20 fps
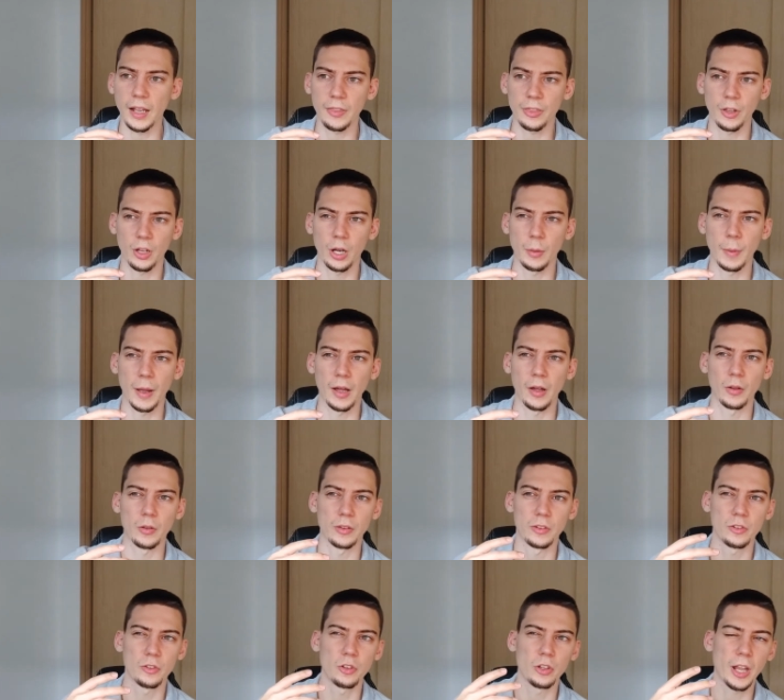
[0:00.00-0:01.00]
I thought
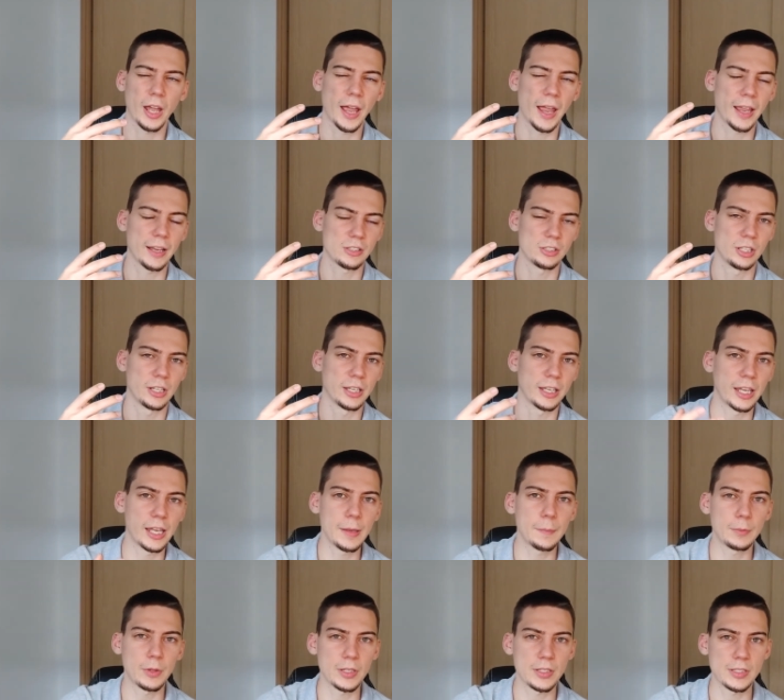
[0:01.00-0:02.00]
about should I actually
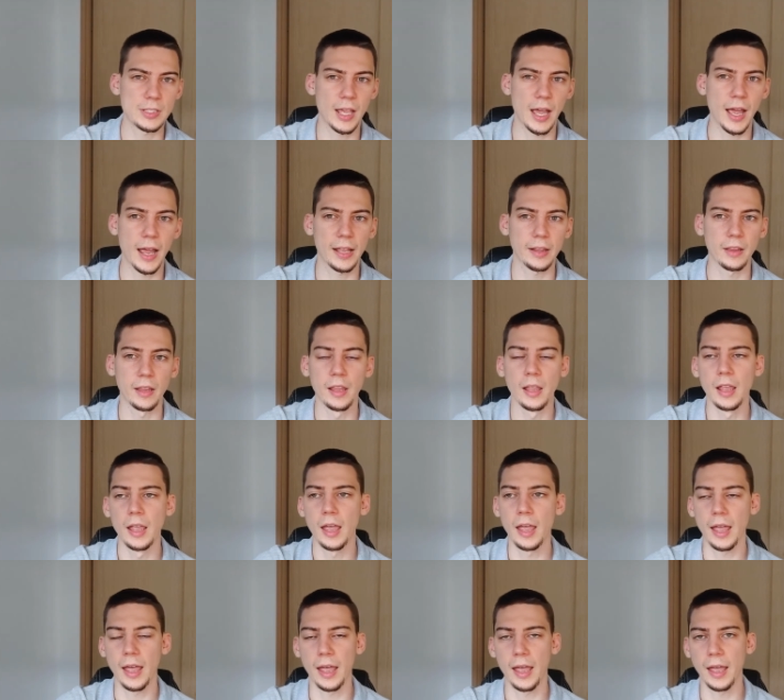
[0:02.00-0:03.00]
keep the site?
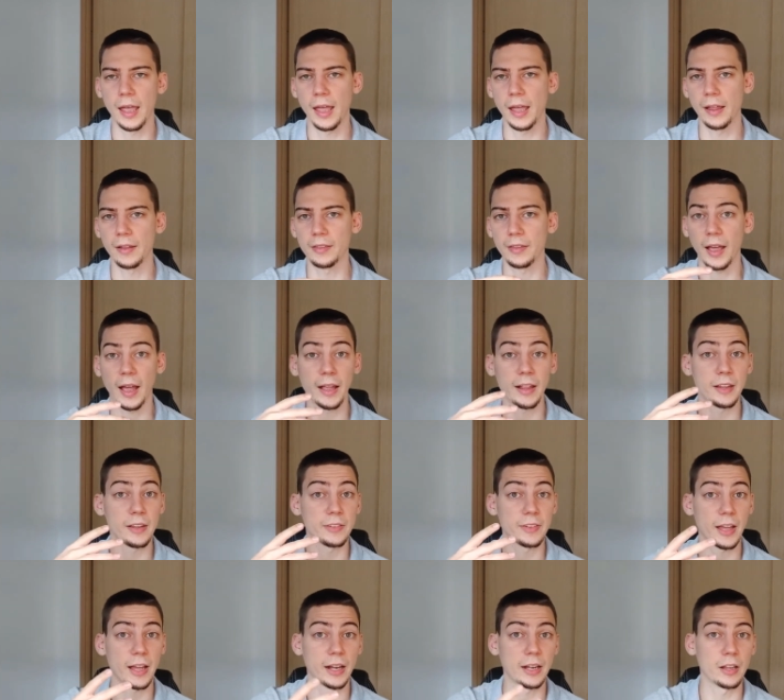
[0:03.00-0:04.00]
And I
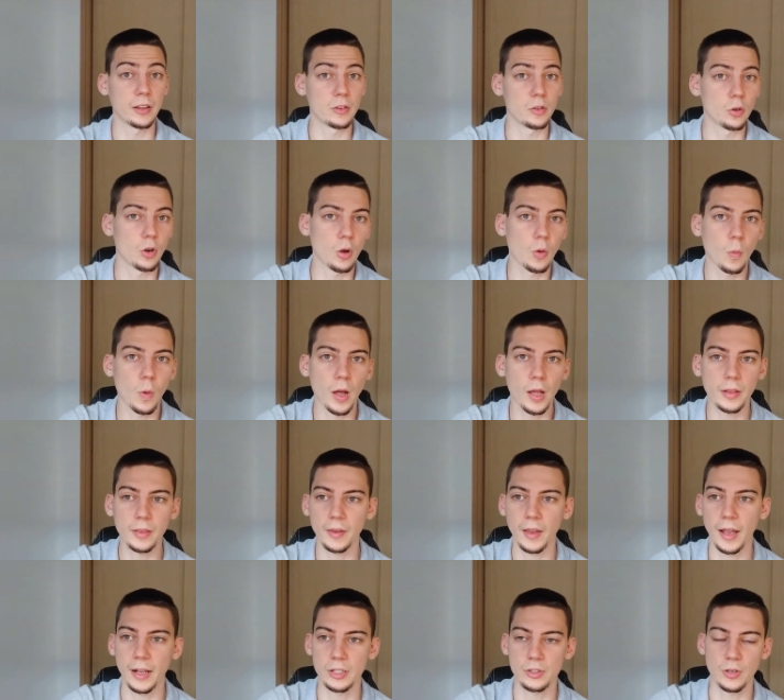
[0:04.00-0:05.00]
decided, you know
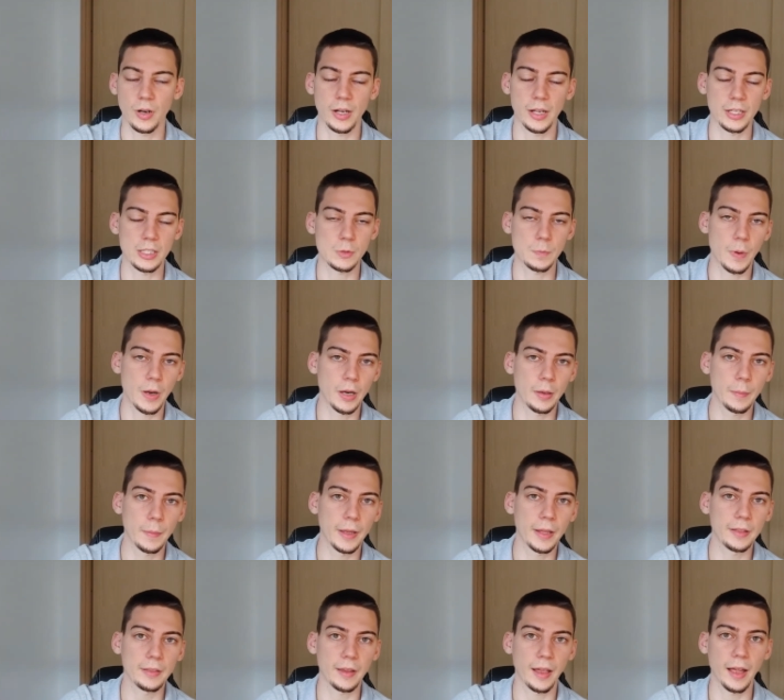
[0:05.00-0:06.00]
what? I try an
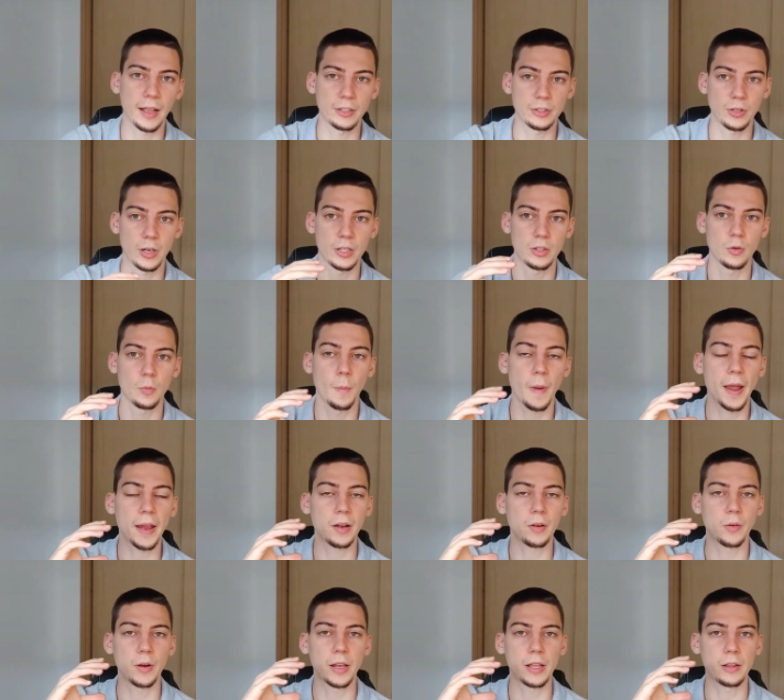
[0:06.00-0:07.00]
experiment. I try to
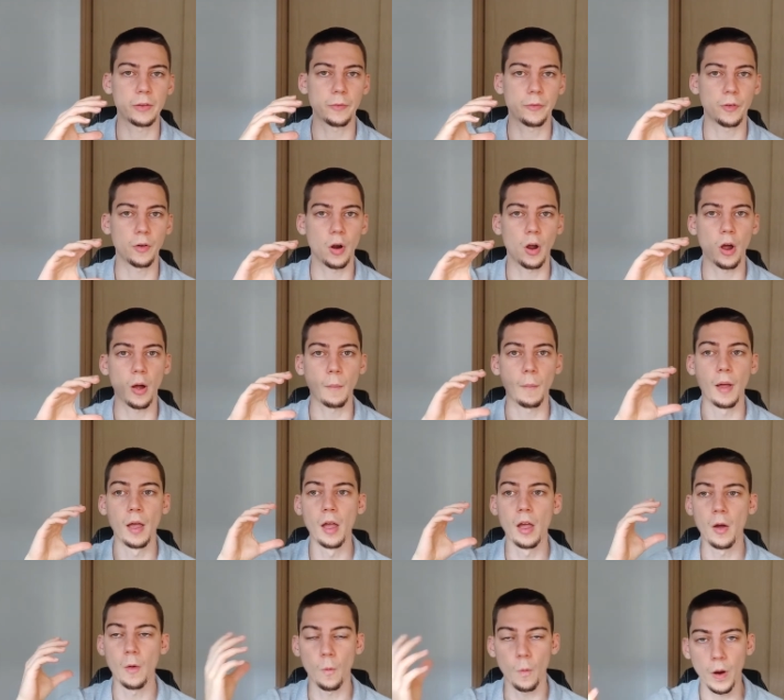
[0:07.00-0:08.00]
migrate from
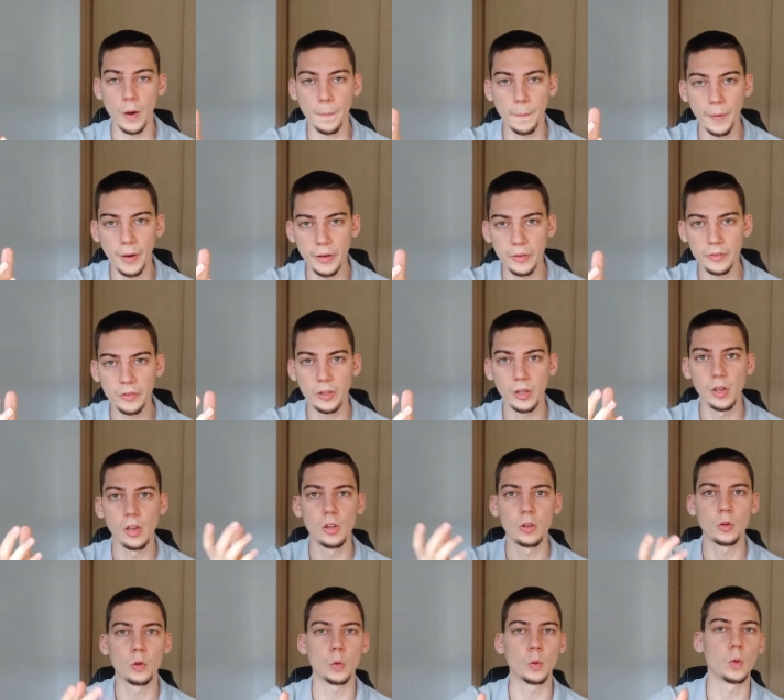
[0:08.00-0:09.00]
WordPress
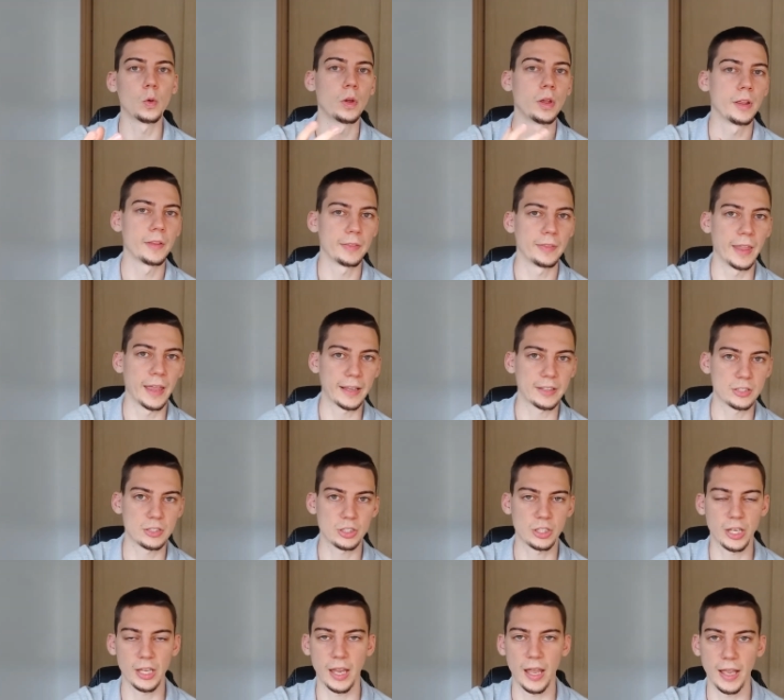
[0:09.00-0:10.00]
to
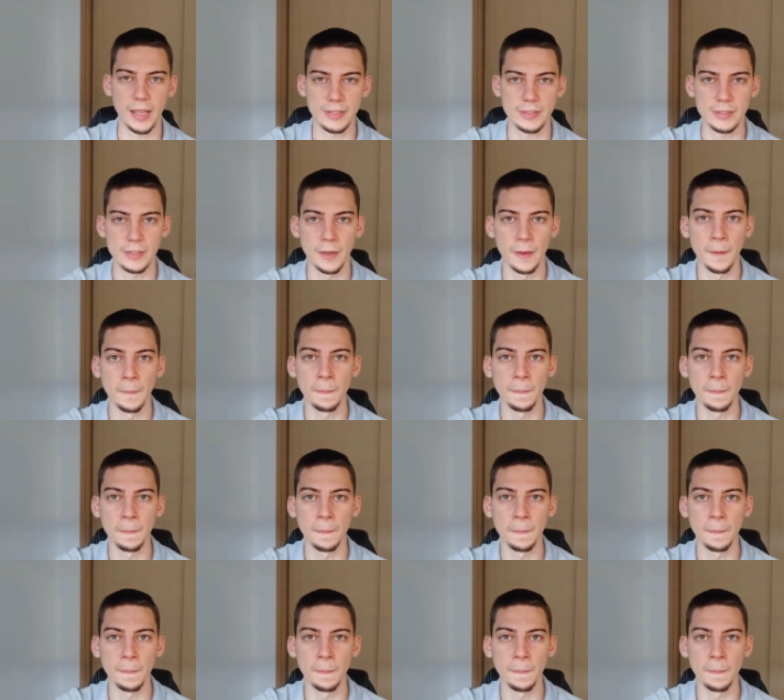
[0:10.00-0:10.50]
Next.js.